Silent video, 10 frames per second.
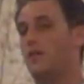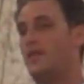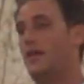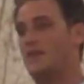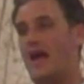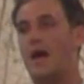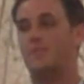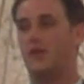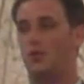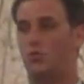that is
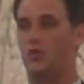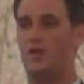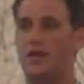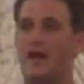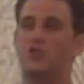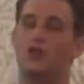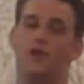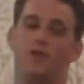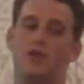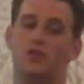happening with the next
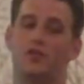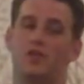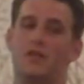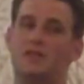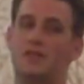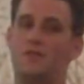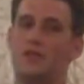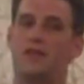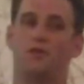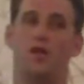generation is
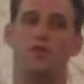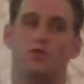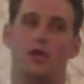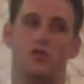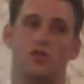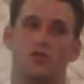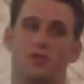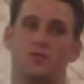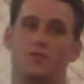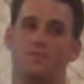eliminating
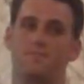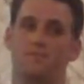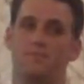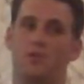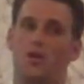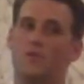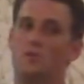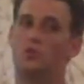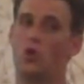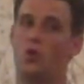relationships. A lot of
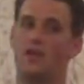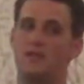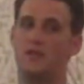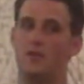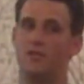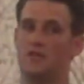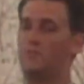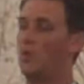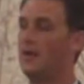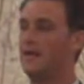people don't like to hear this,
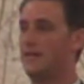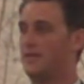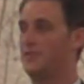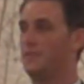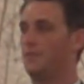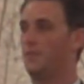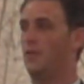but it is.